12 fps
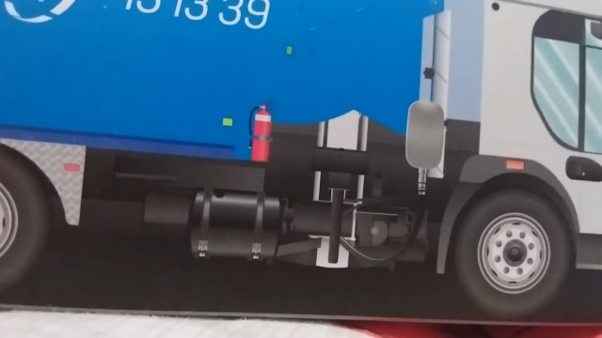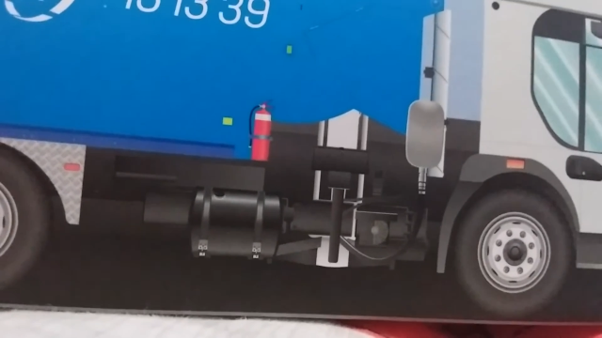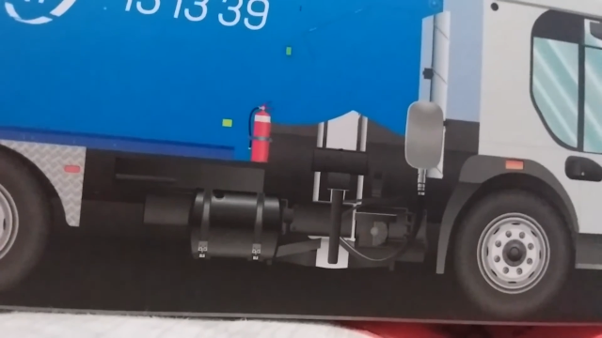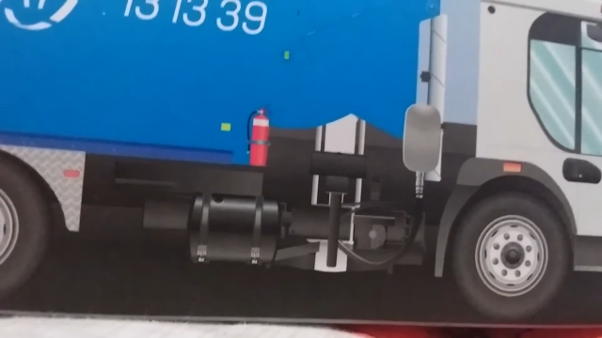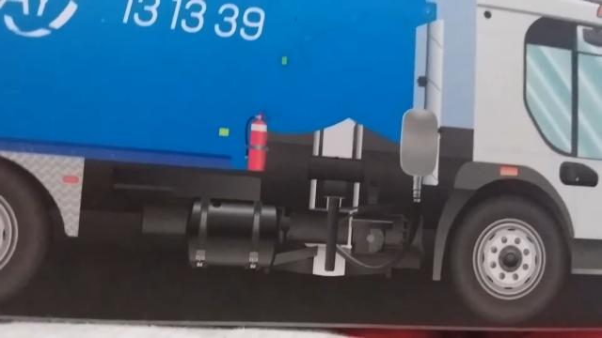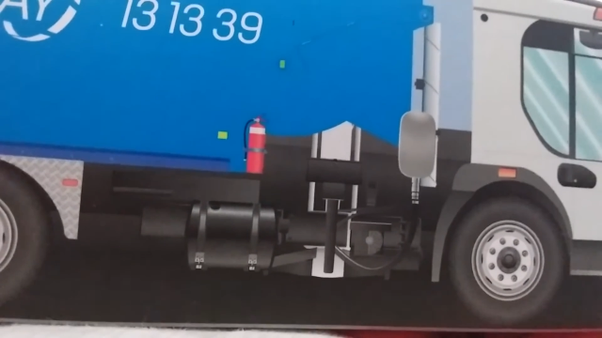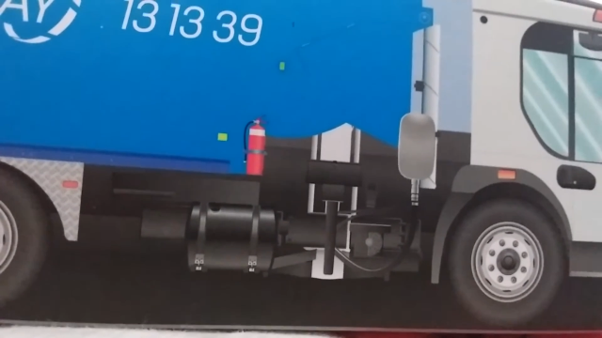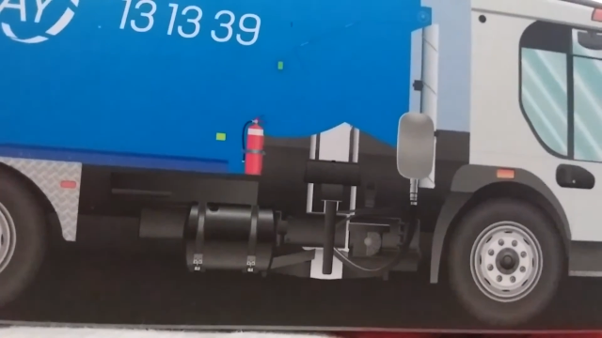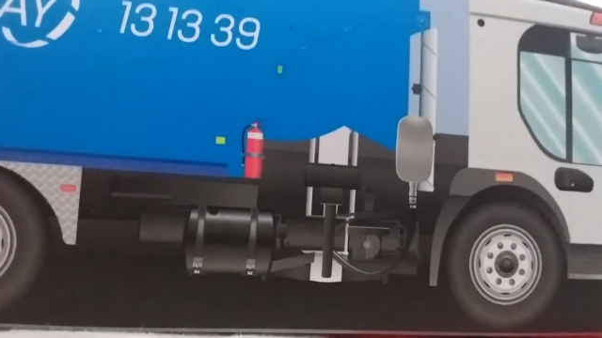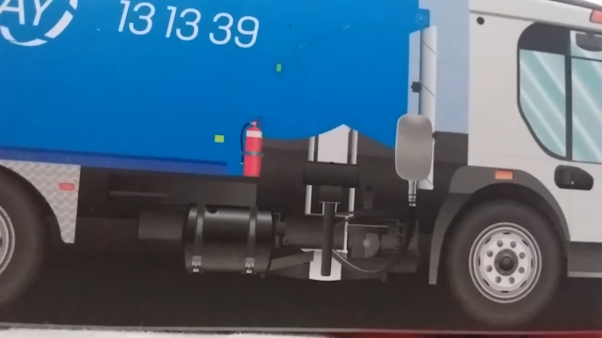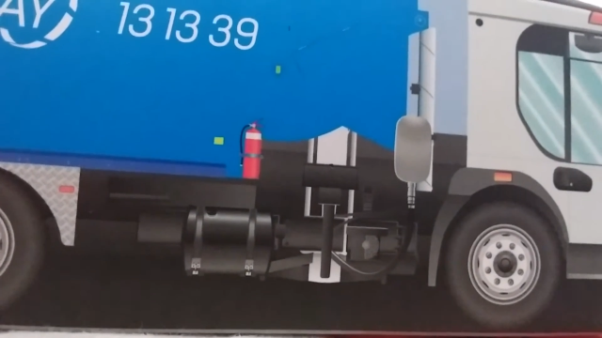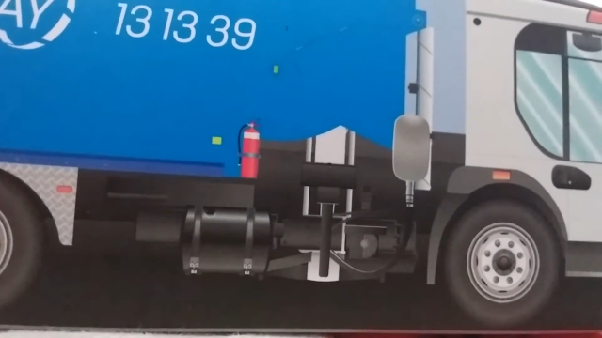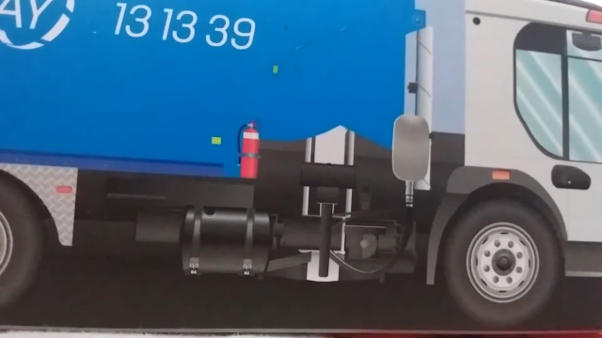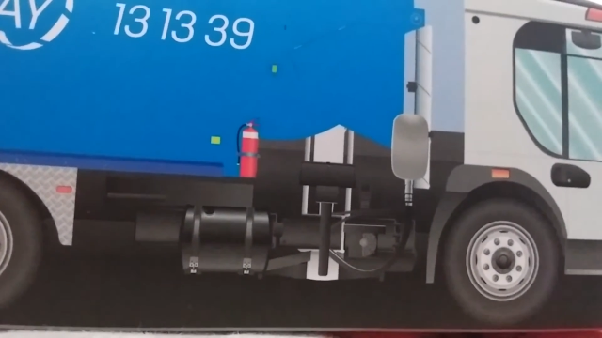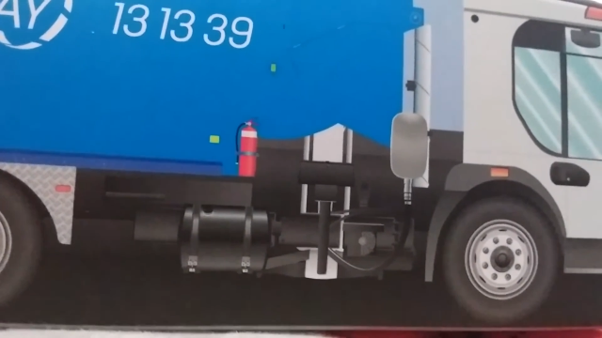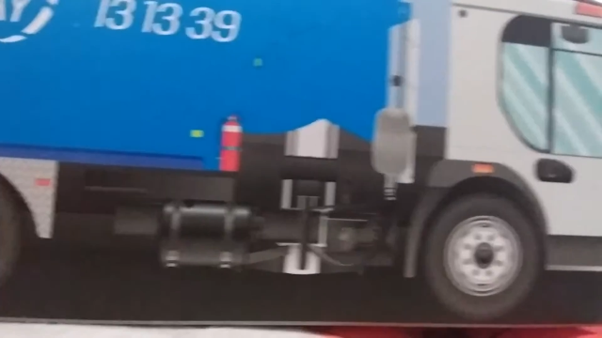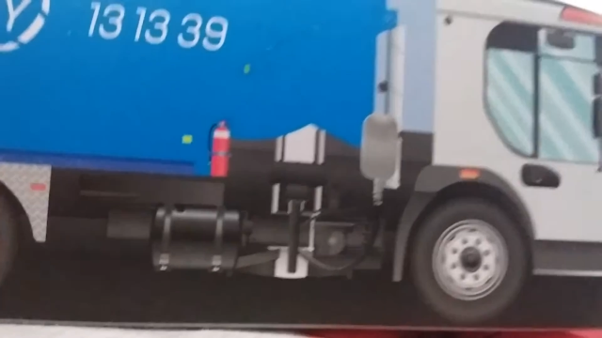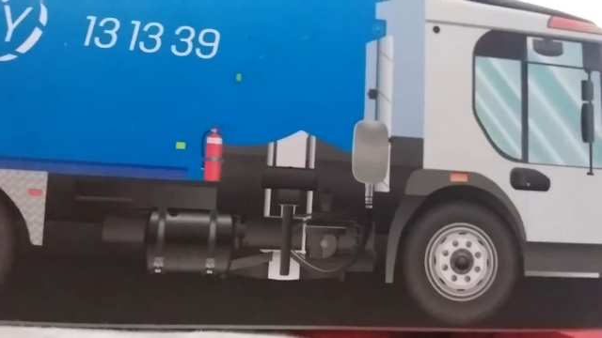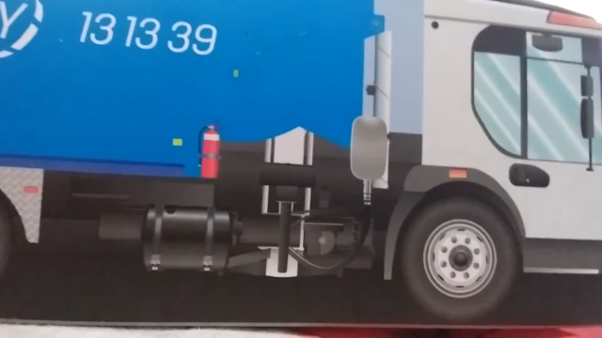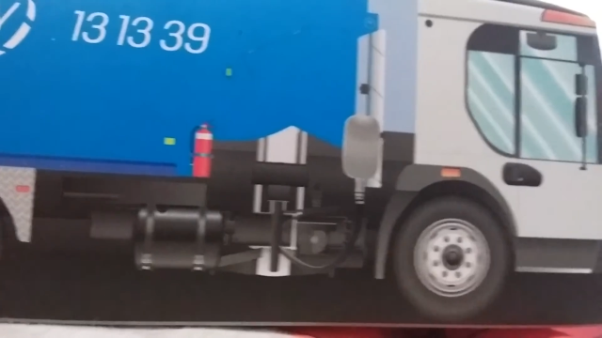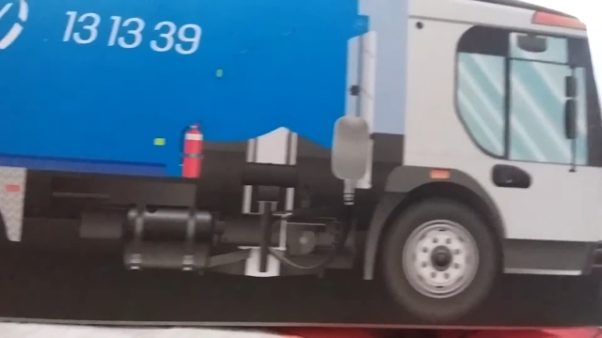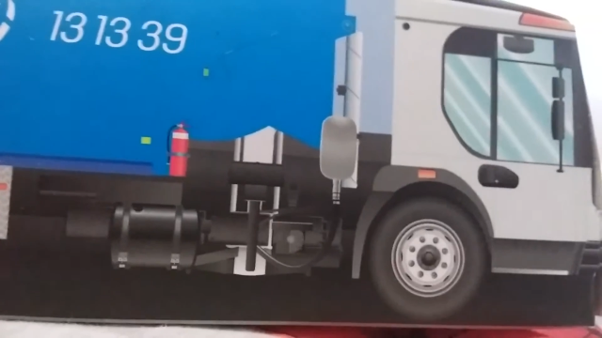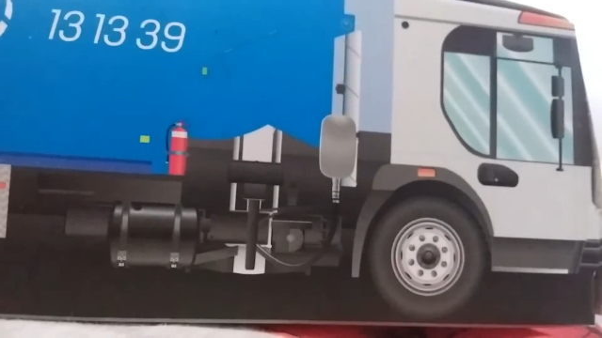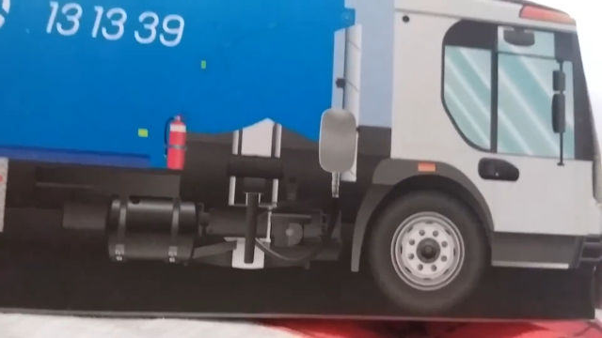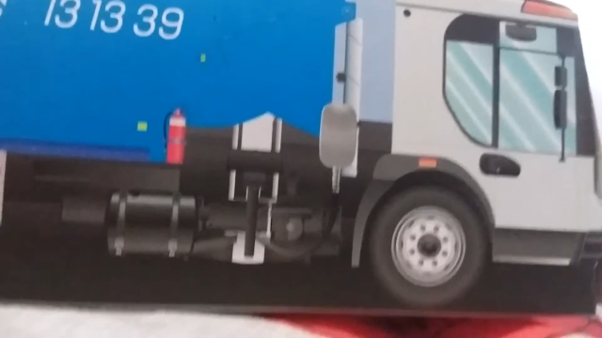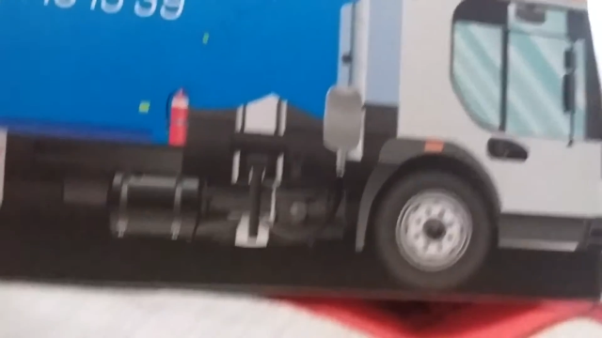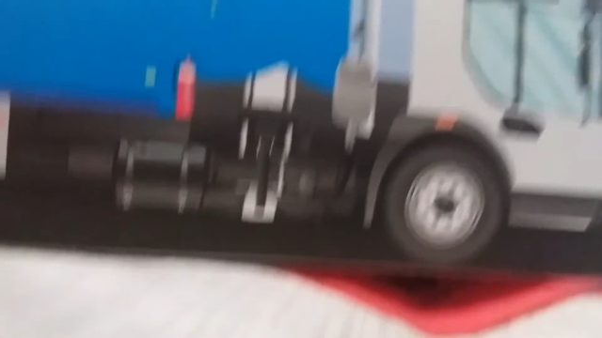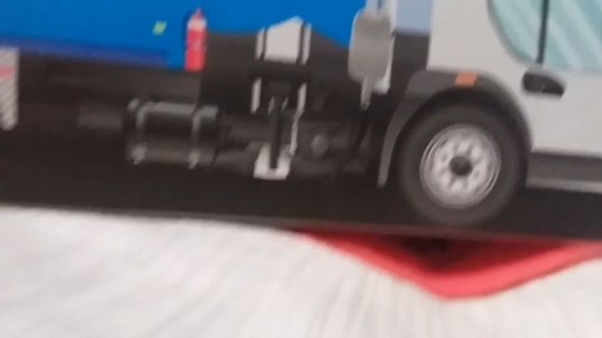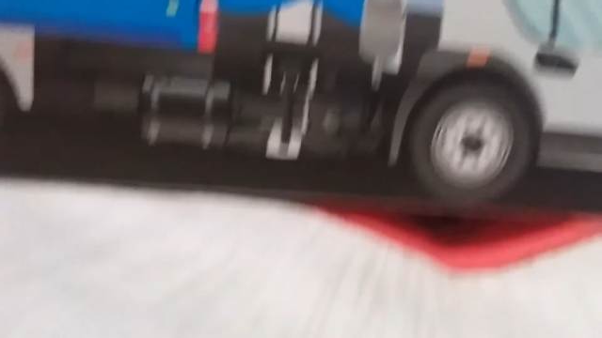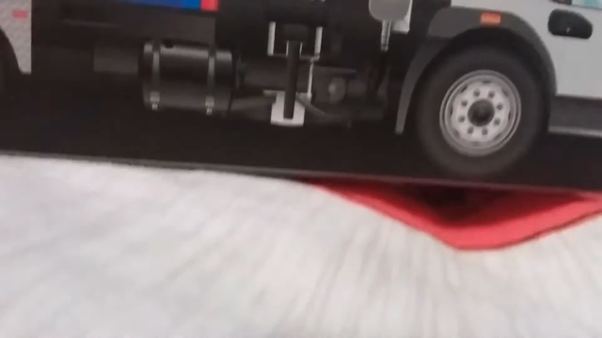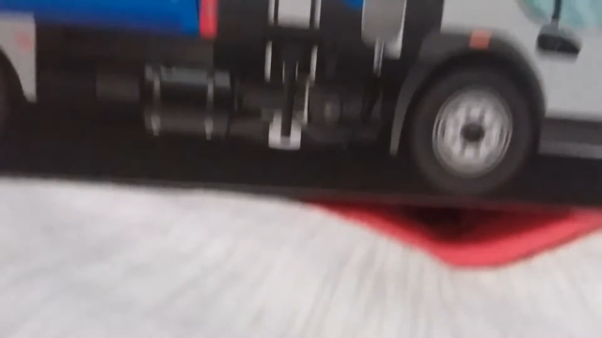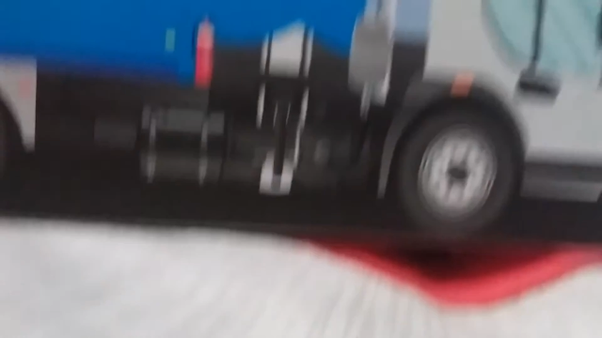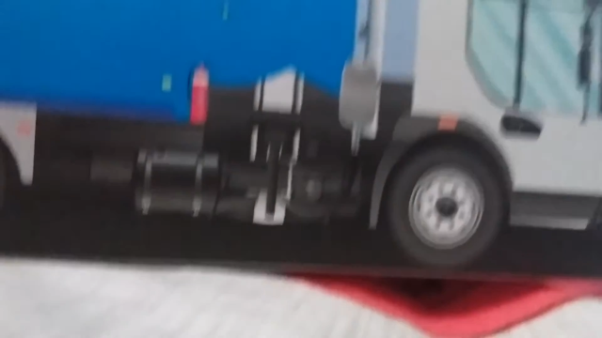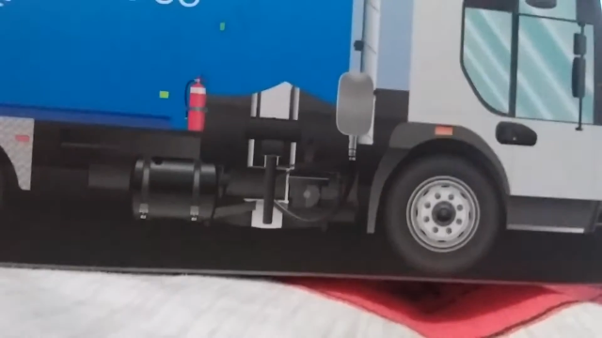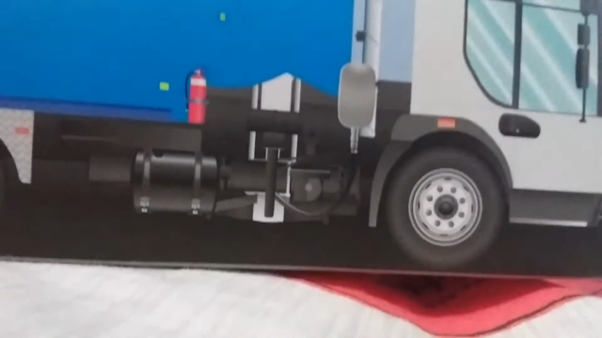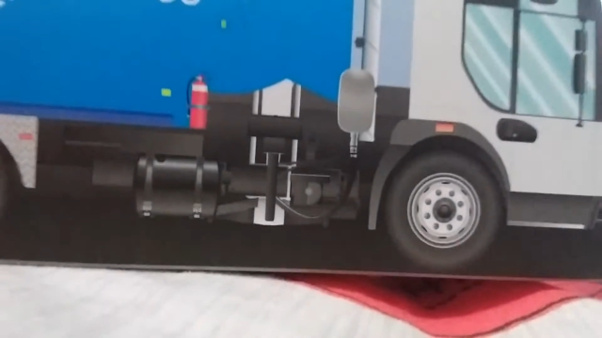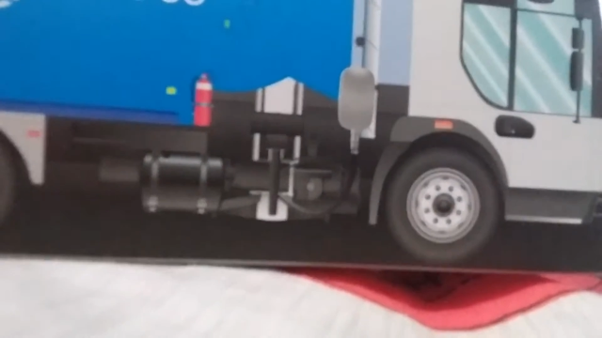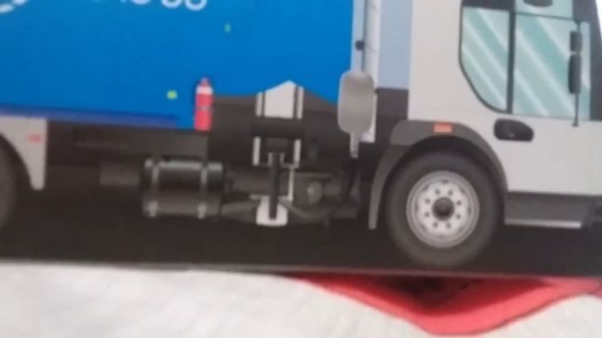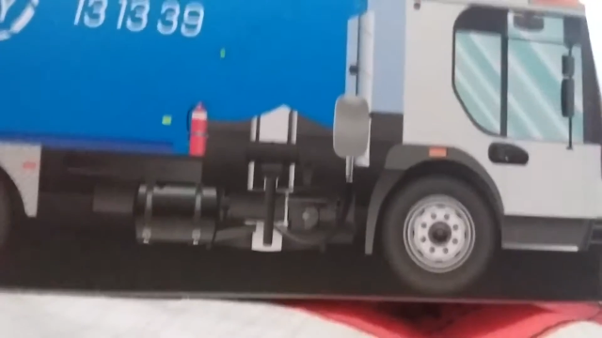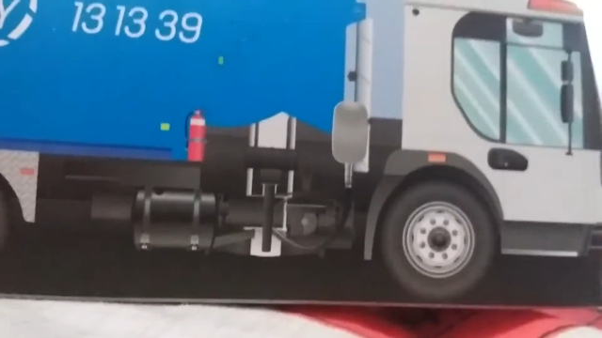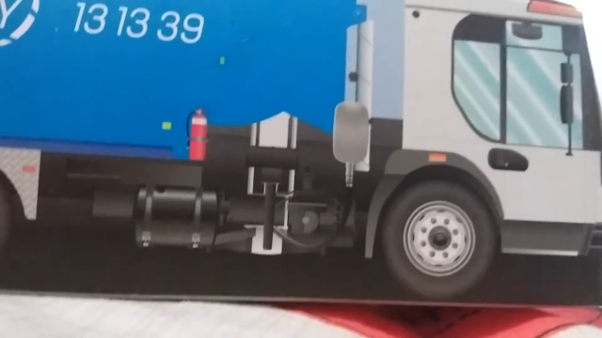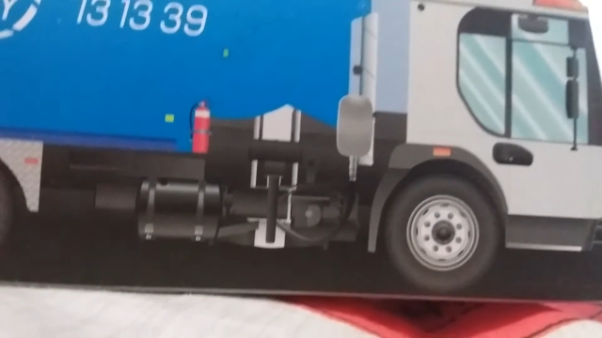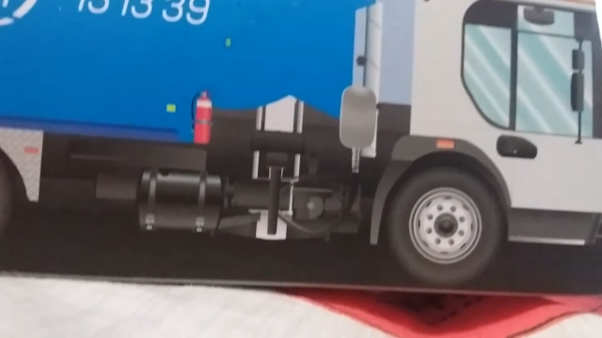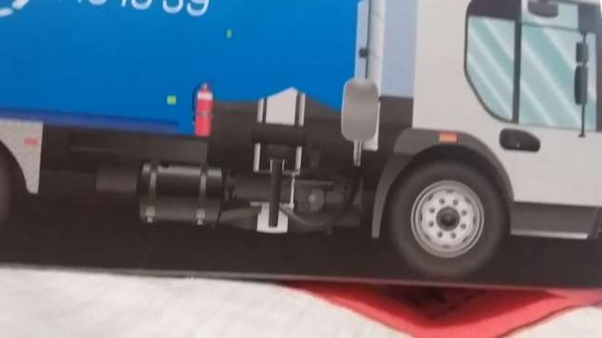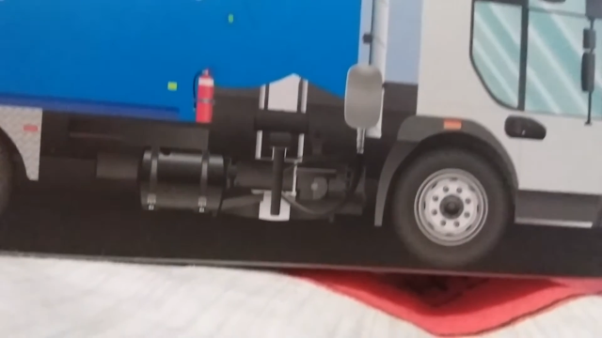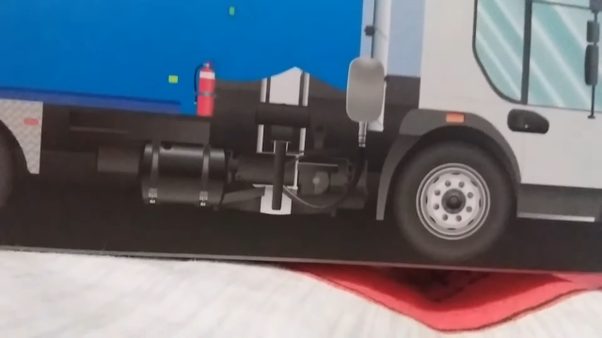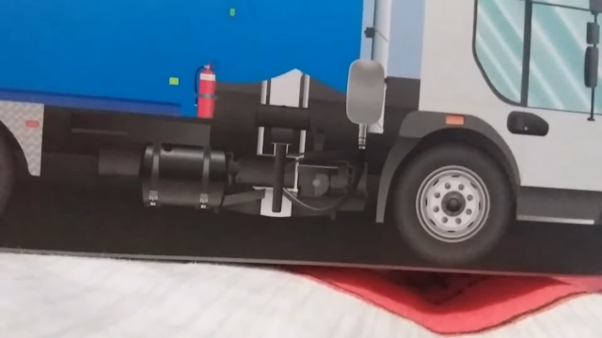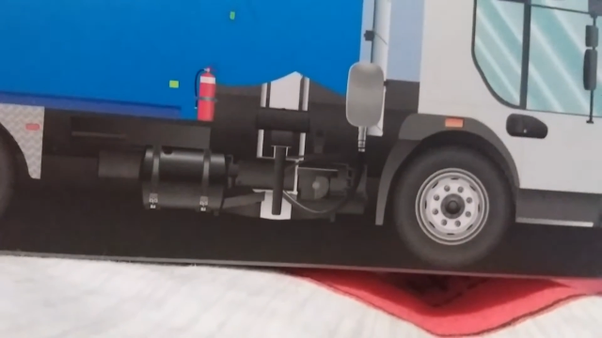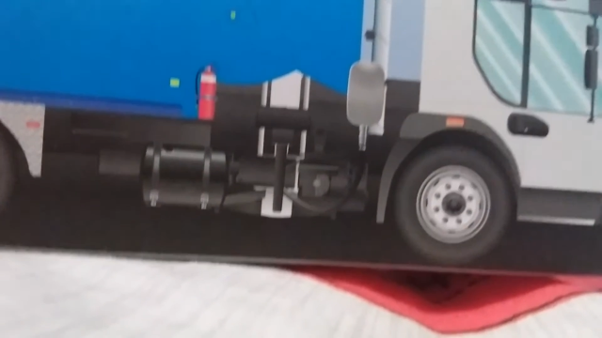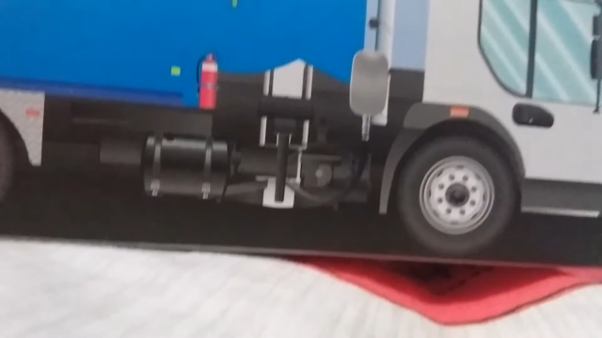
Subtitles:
No face is visible, so there are no lips to read.